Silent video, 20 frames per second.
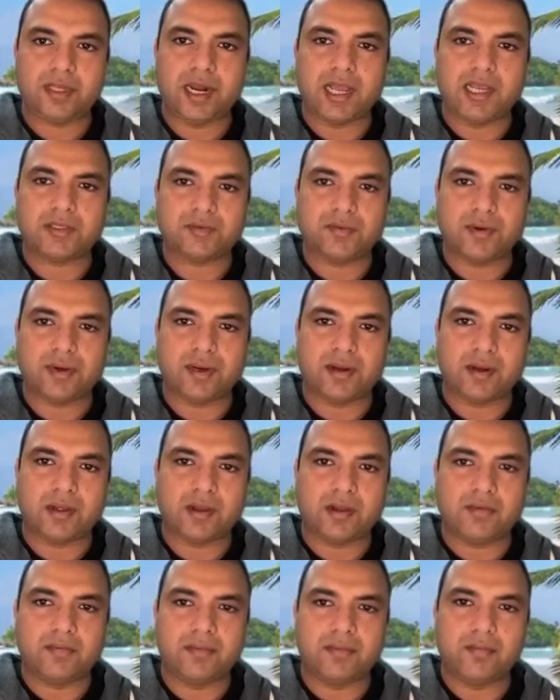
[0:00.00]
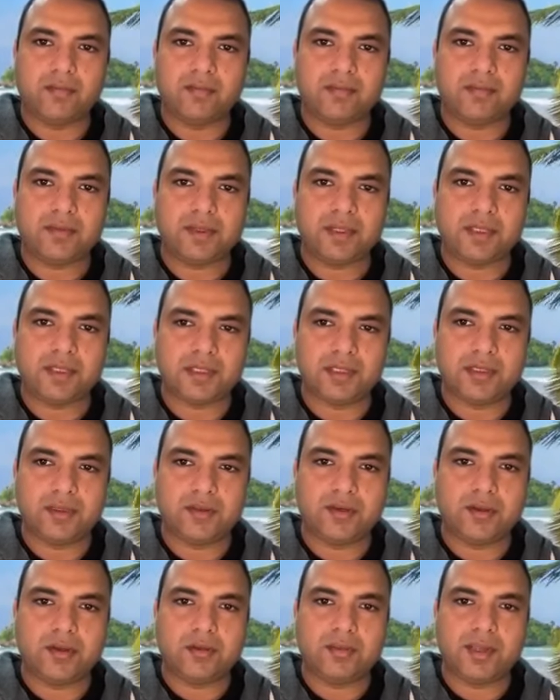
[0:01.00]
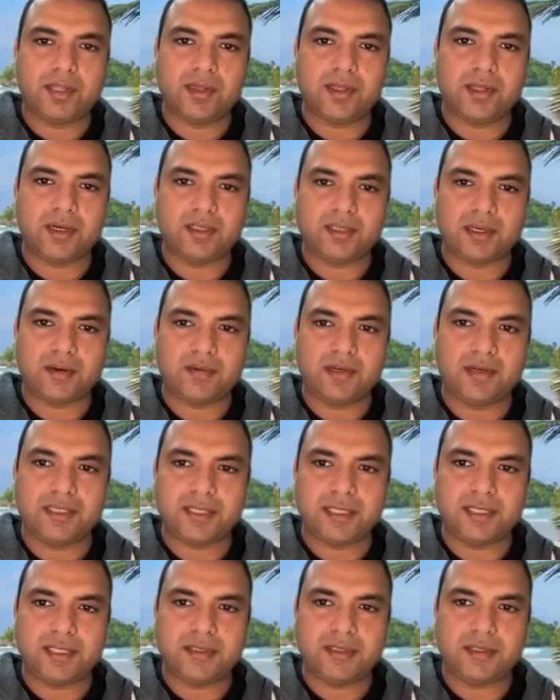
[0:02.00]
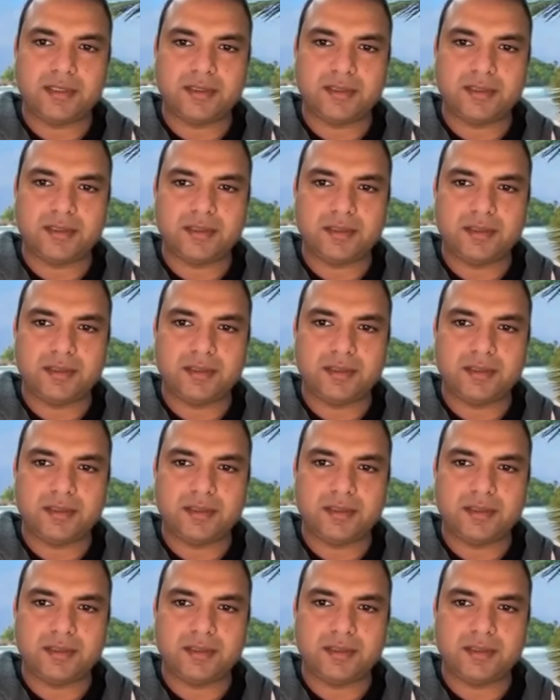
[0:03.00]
The last one, do you mean the reserved instance?